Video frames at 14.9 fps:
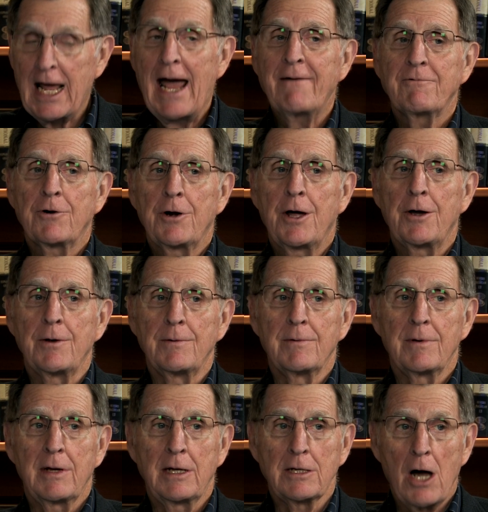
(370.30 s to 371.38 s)
afternoon
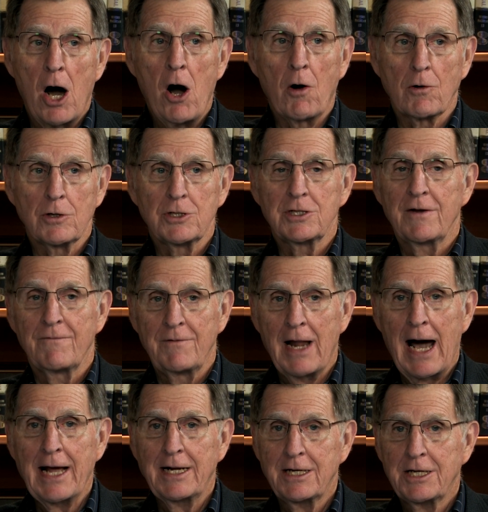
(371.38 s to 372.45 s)
in August of
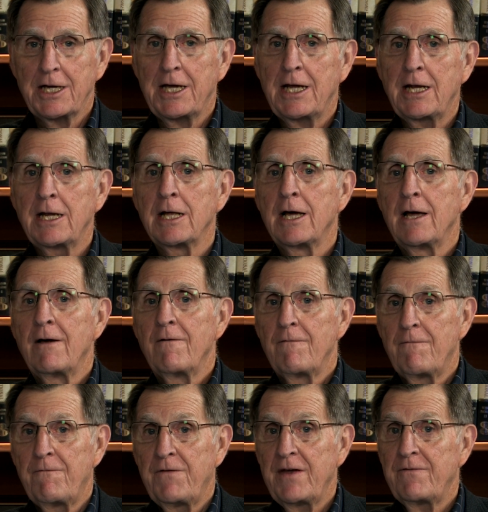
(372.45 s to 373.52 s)

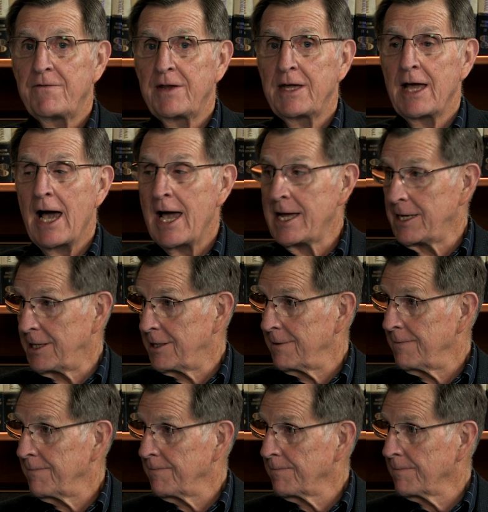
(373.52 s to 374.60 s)
1958,
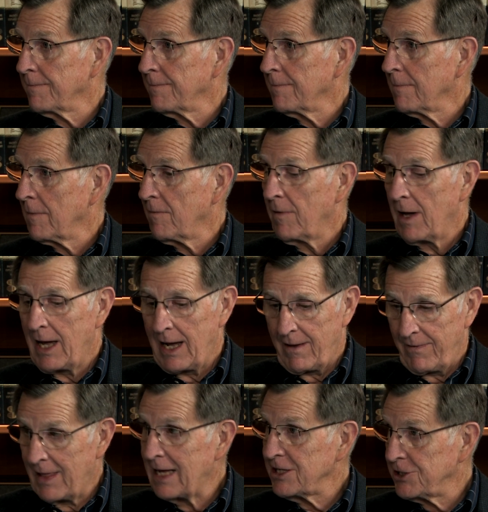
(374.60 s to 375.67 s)
mm-hmm.
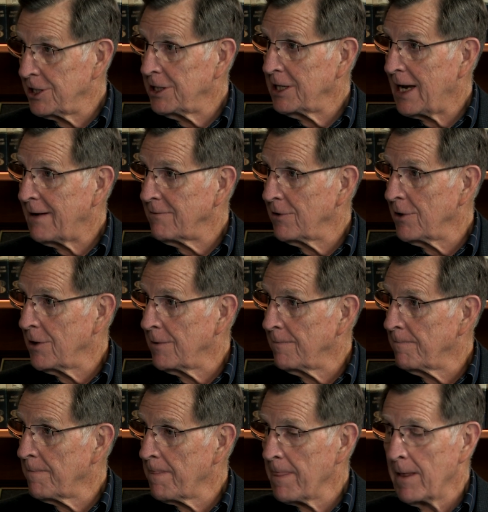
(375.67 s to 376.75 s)
that Sunday afternoon,
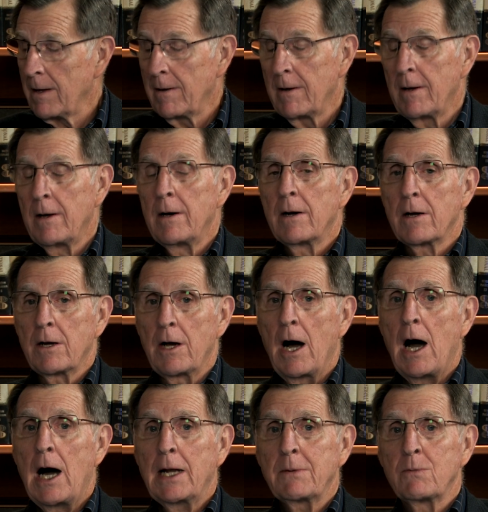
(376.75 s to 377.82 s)

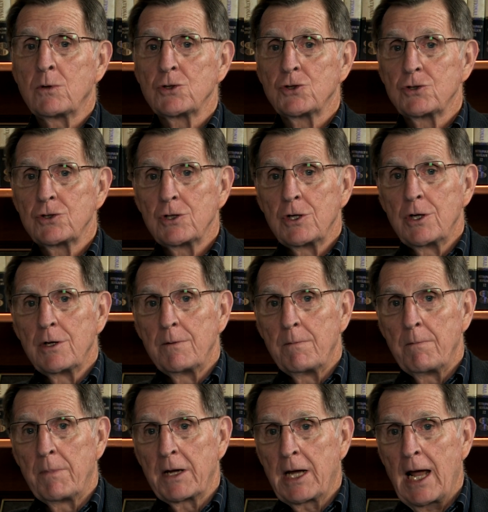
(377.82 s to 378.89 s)
God was
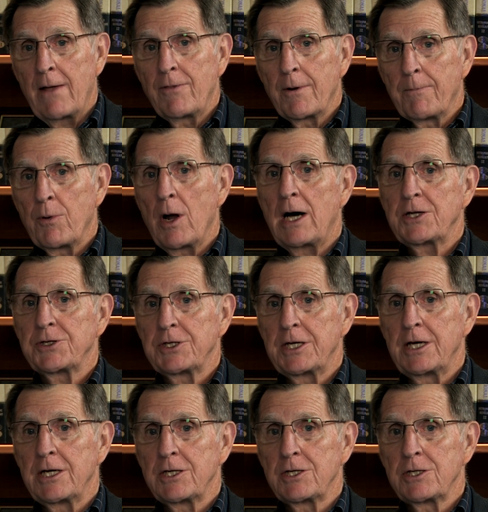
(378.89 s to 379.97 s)
began the
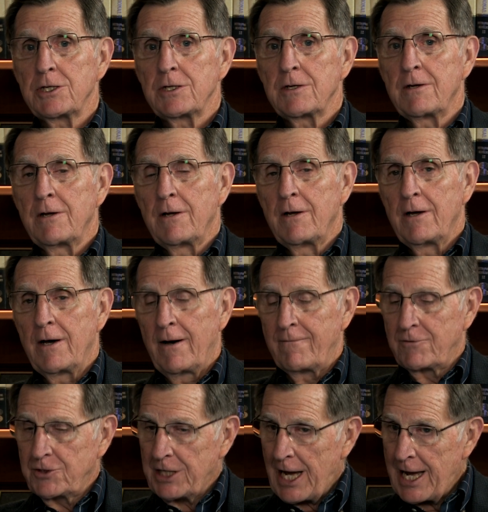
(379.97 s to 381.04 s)
process of
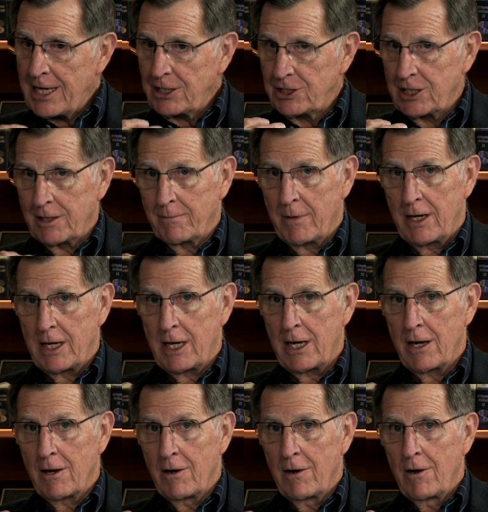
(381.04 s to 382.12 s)
changing me
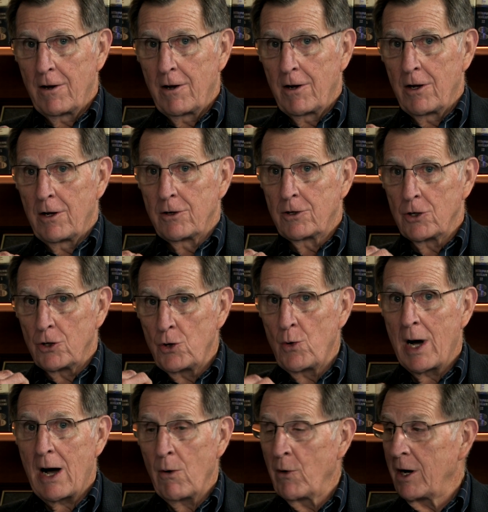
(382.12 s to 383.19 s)
to who
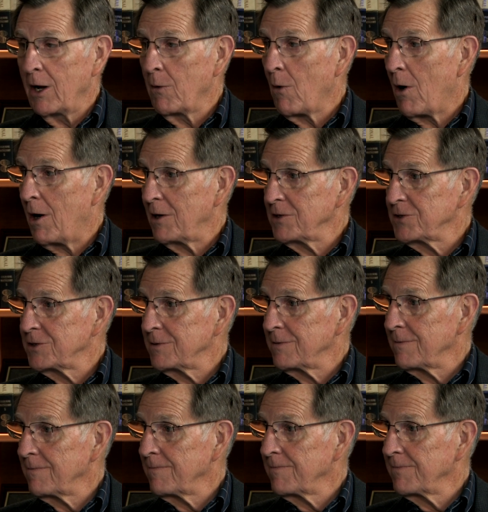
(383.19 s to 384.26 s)
I really was. Right.